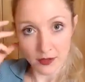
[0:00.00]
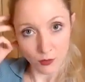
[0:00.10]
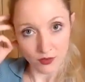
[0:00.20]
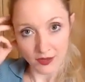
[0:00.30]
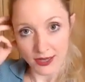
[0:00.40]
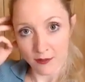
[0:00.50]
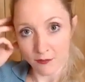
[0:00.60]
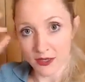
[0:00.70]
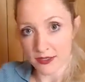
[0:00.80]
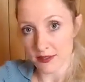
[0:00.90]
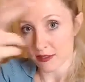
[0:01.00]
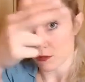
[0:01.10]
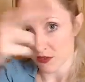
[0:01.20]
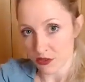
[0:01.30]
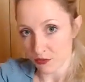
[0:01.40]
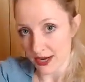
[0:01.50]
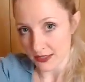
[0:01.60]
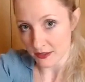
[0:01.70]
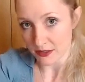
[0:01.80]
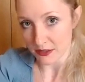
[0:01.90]
with an earpiece that was
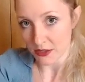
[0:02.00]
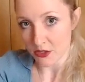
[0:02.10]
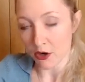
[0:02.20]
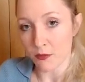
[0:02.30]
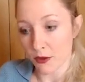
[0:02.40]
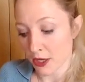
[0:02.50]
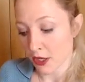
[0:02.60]
directed to stop